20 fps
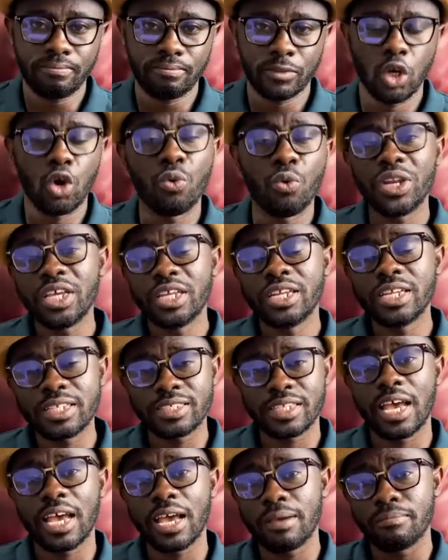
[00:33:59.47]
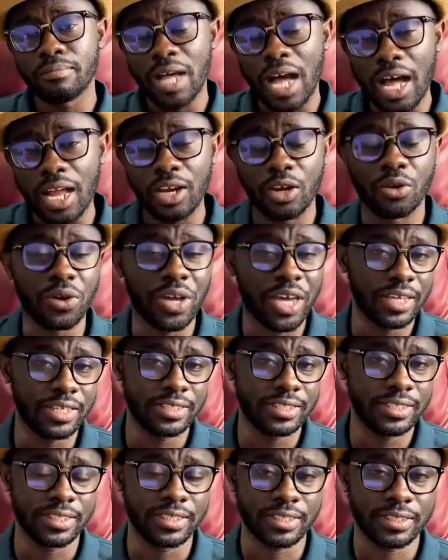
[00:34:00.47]
or within the time
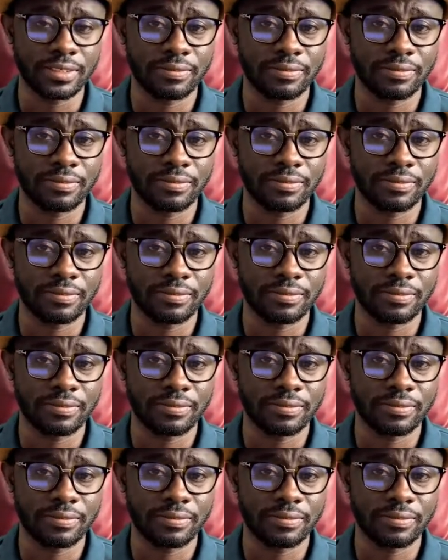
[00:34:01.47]
allocated.